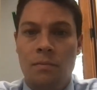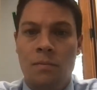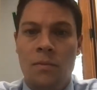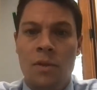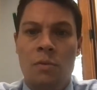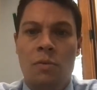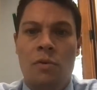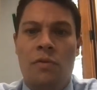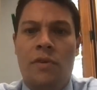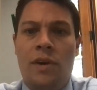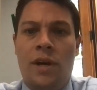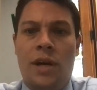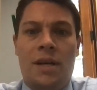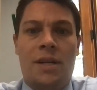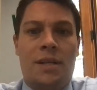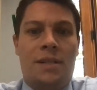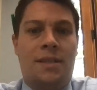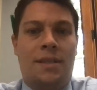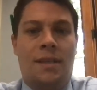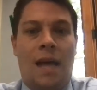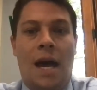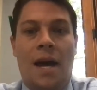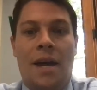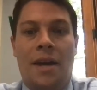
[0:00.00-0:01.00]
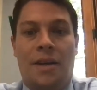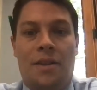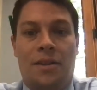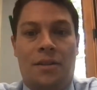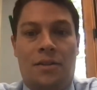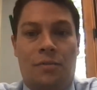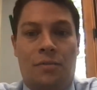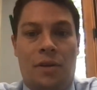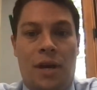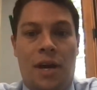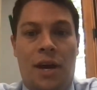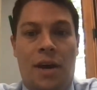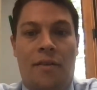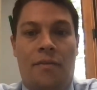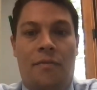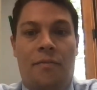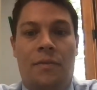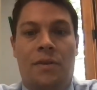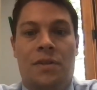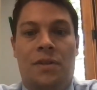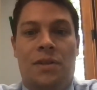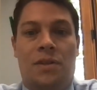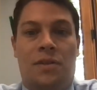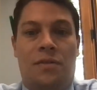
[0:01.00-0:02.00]
Moving on to science, we have
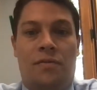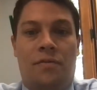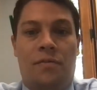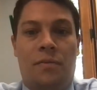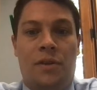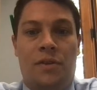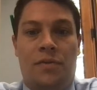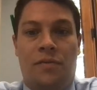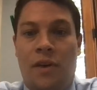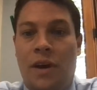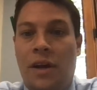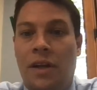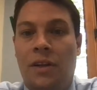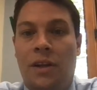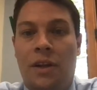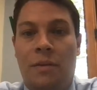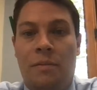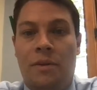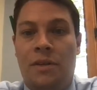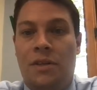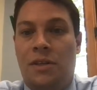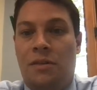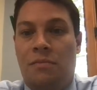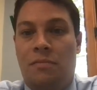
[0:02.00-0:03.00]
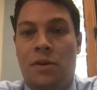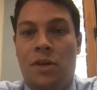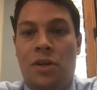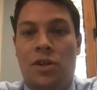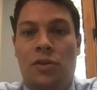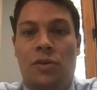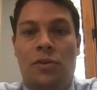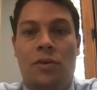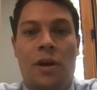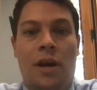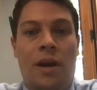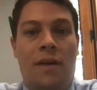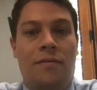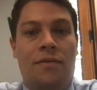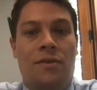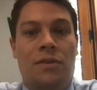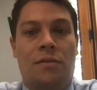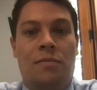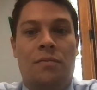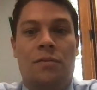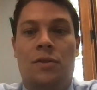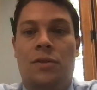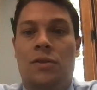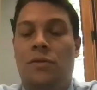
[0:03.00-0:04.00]
Miss Franklin and Mrs. Mishler have
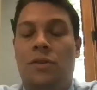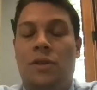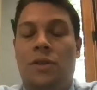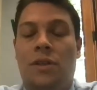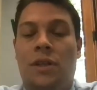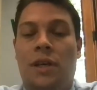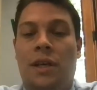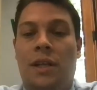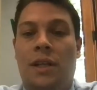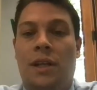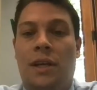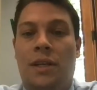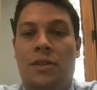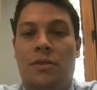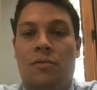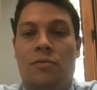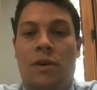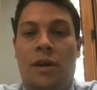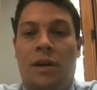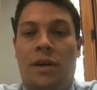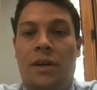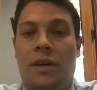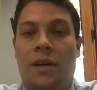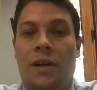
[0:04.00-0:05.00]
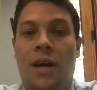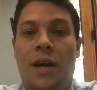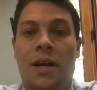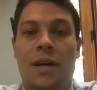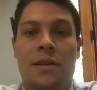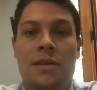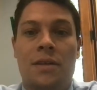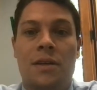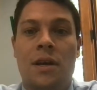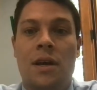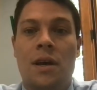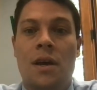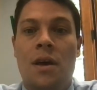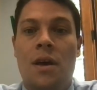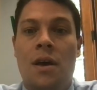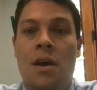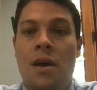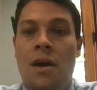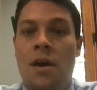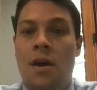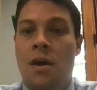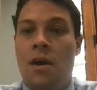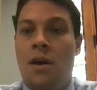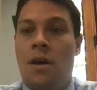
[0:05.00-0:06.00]
some students that they'd like to recognize.
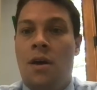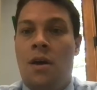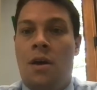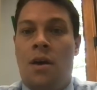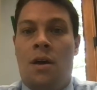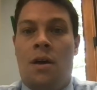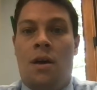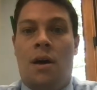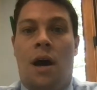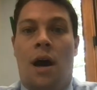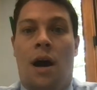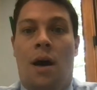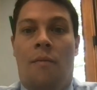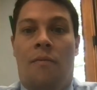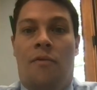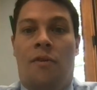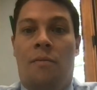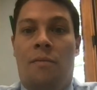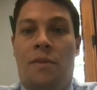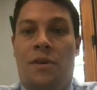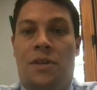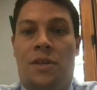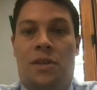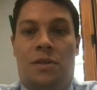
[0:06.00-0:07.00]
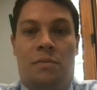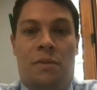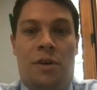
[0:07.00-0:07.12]
From Mrs.